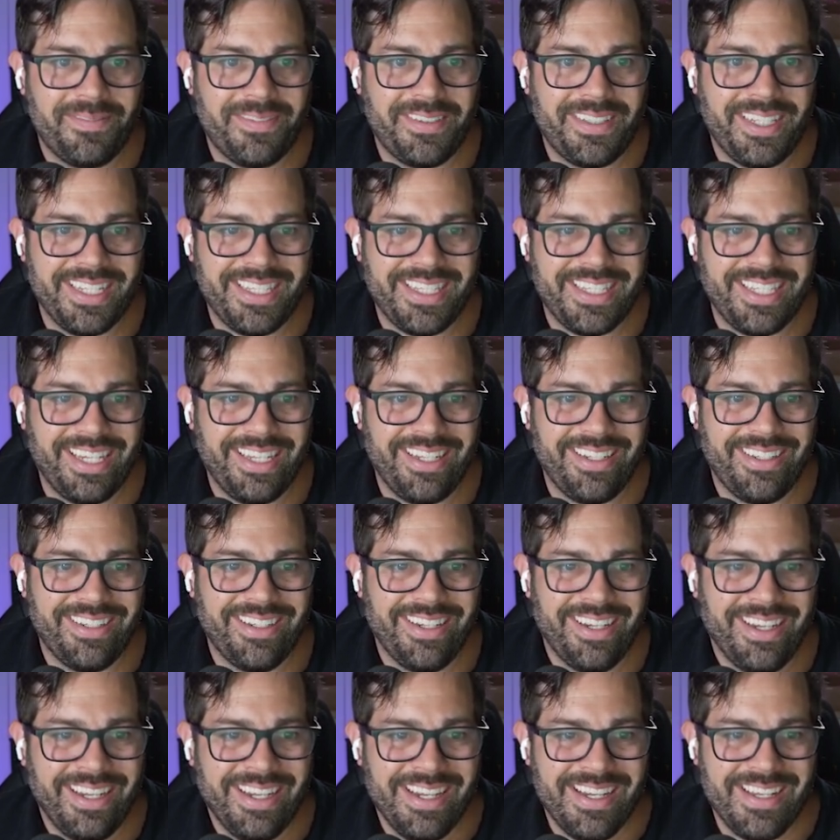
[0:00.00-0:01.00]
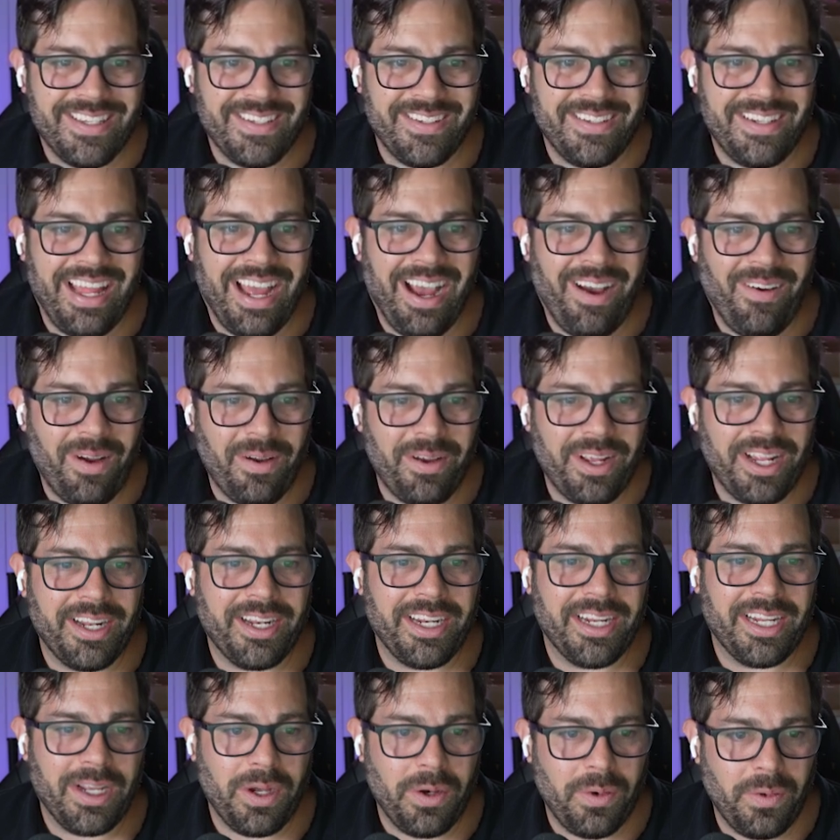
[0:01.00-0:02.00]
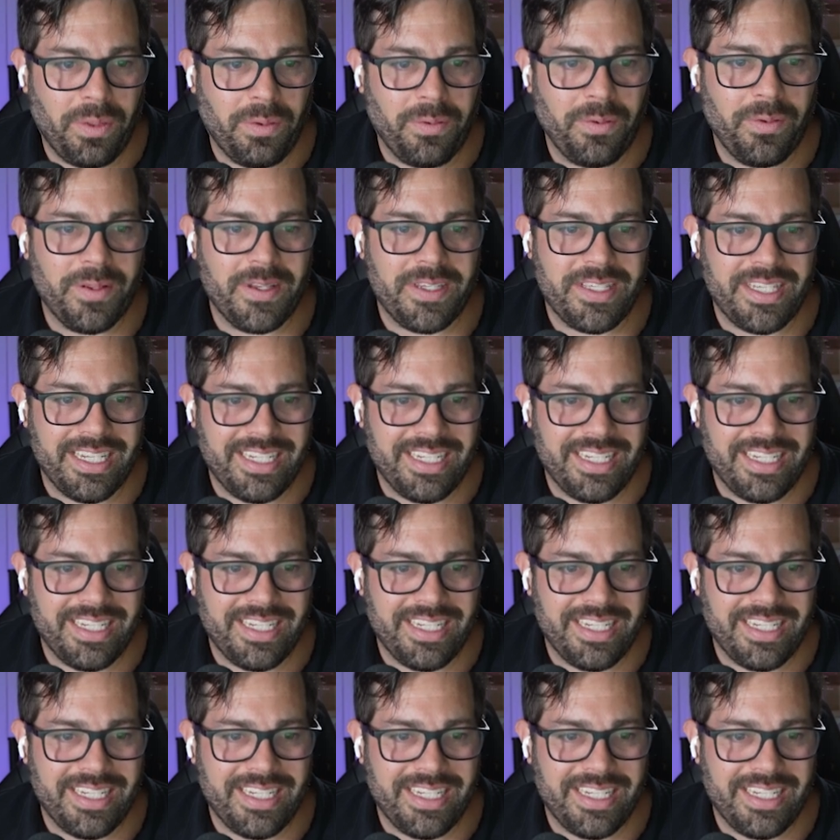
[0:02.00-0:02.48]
That's it. So now I'm going to go through this